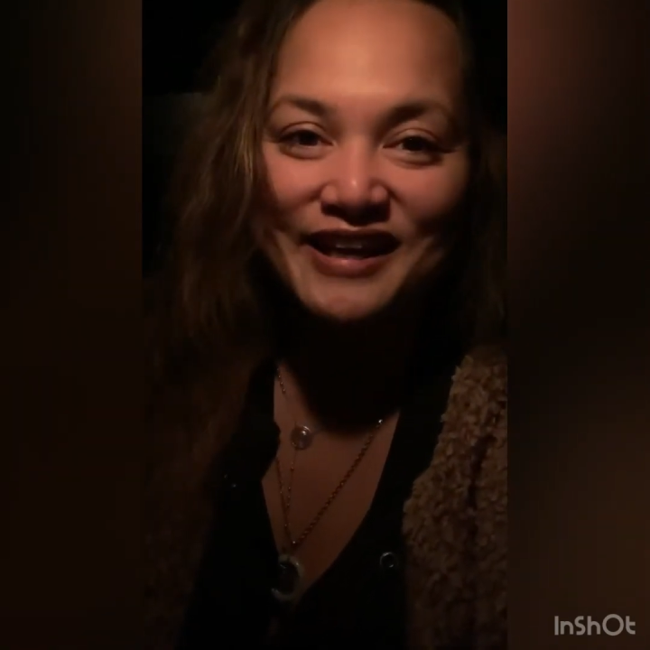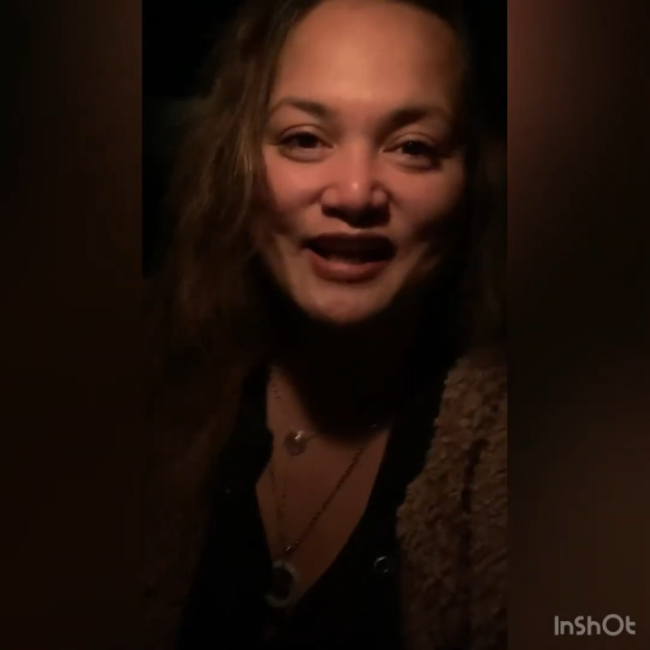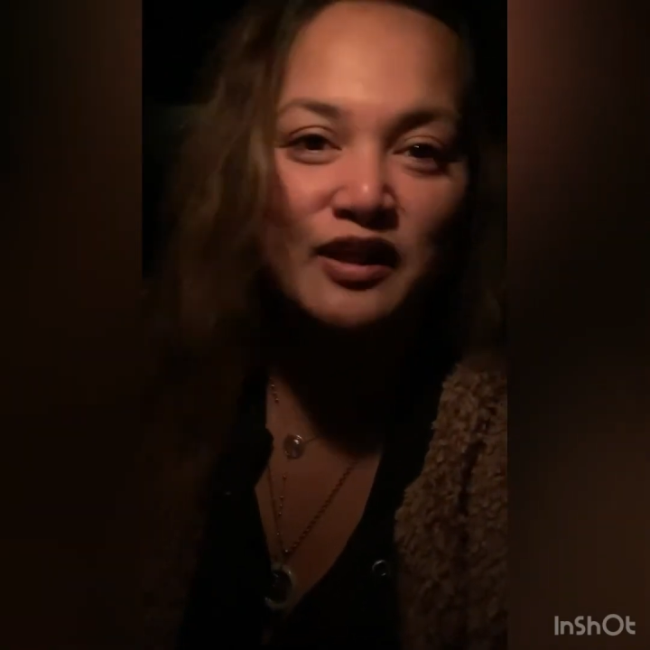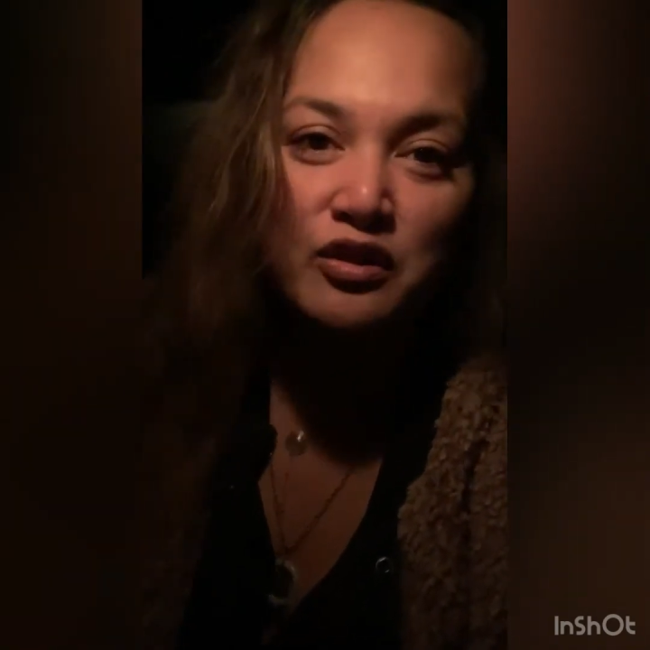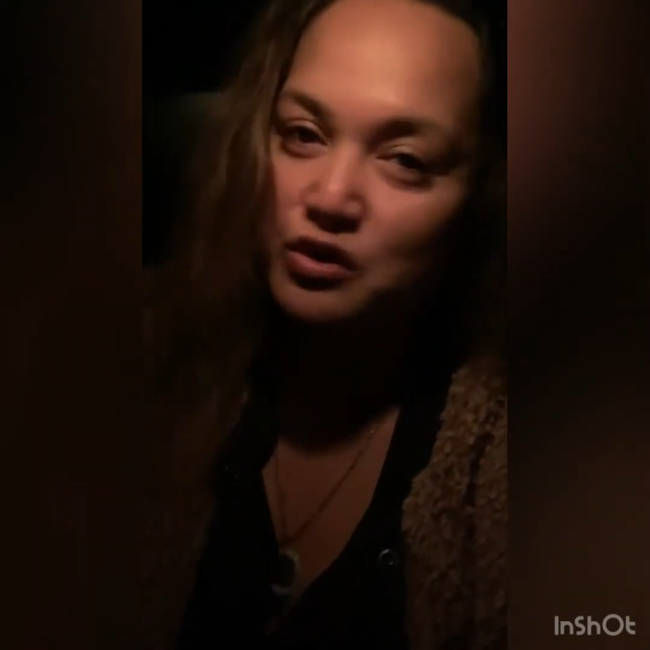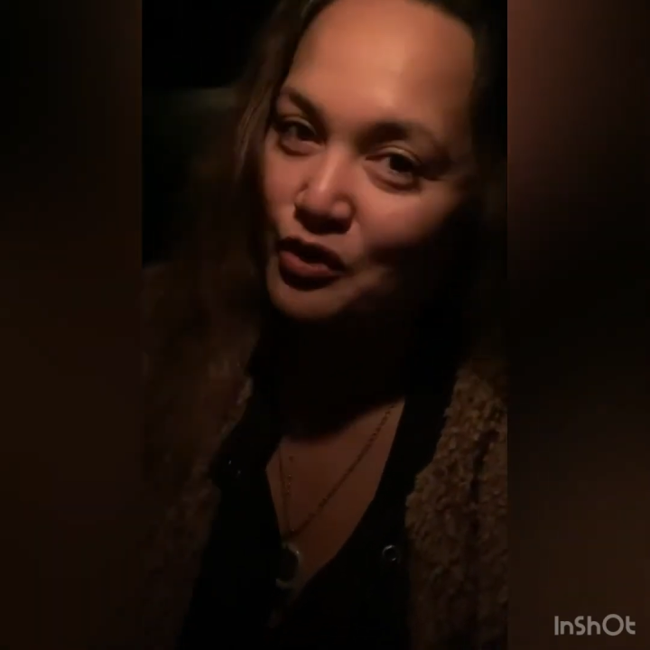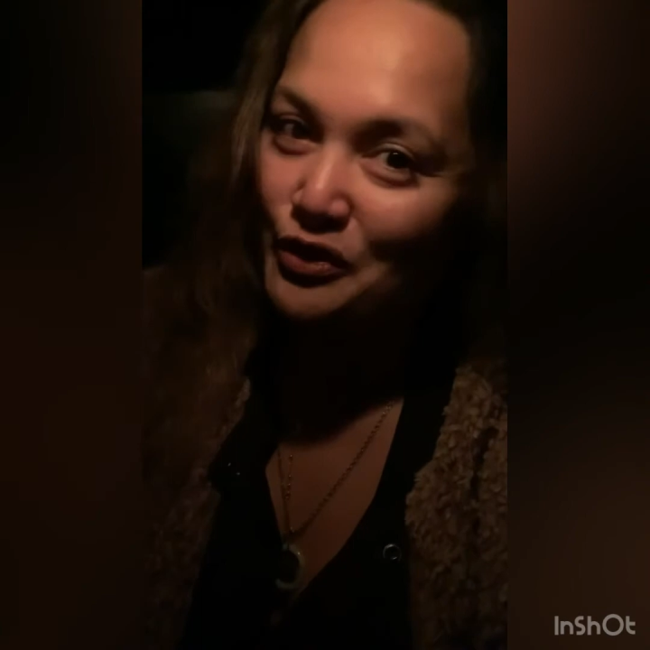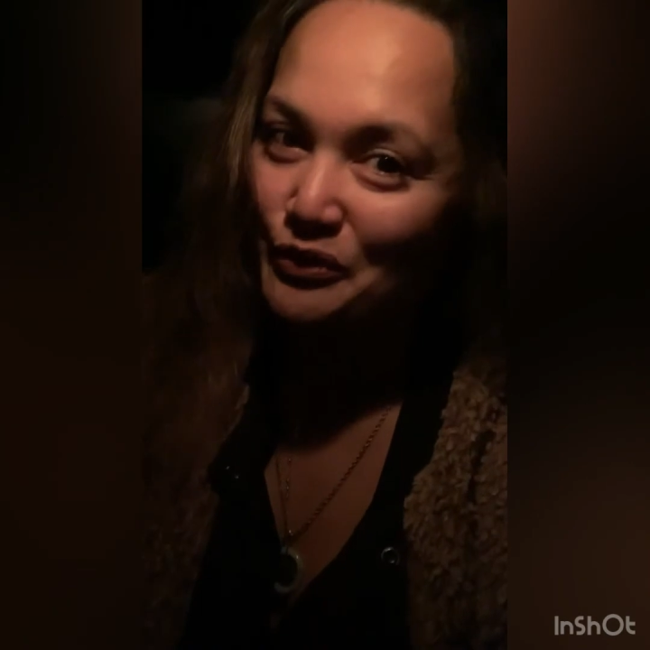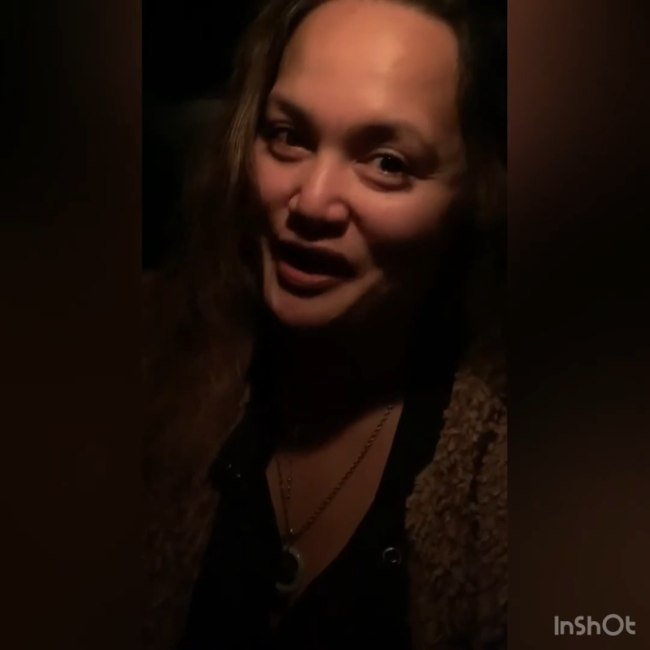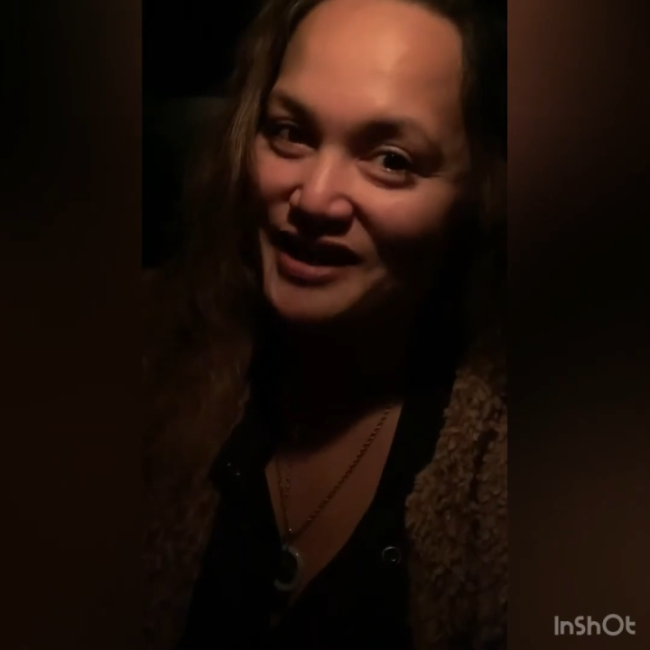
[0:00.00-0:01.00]
in the
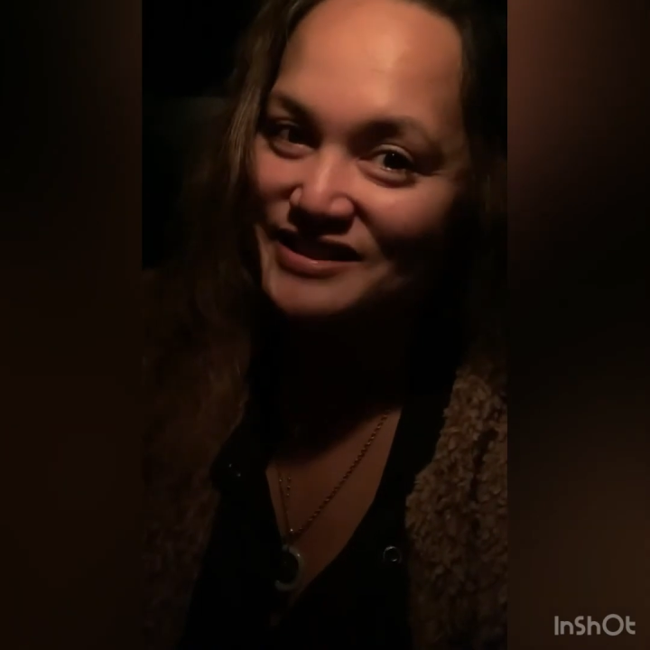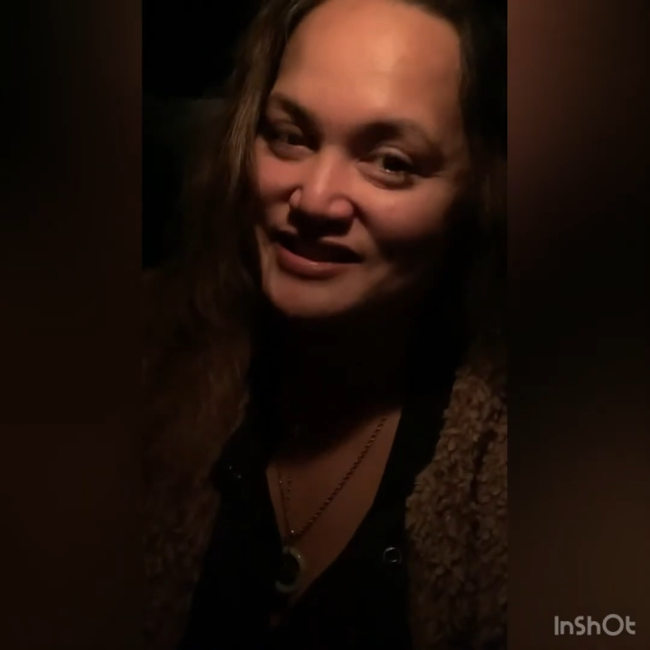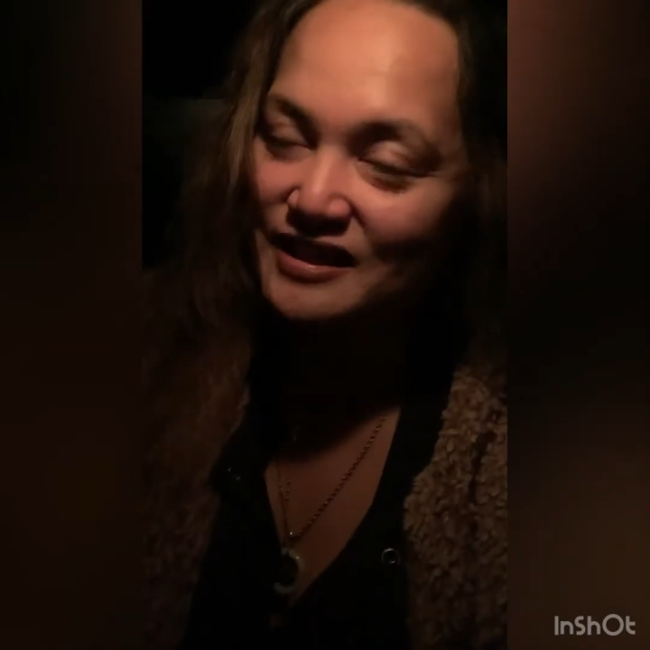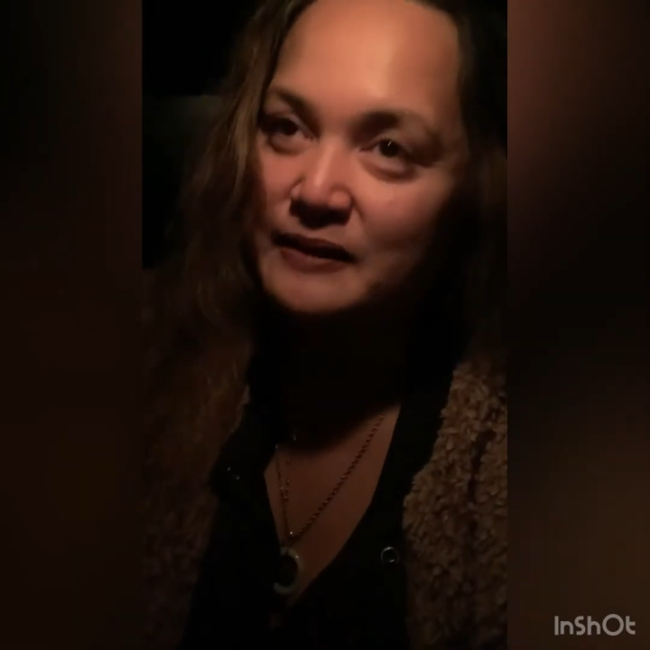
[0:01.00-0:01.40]
Northwest.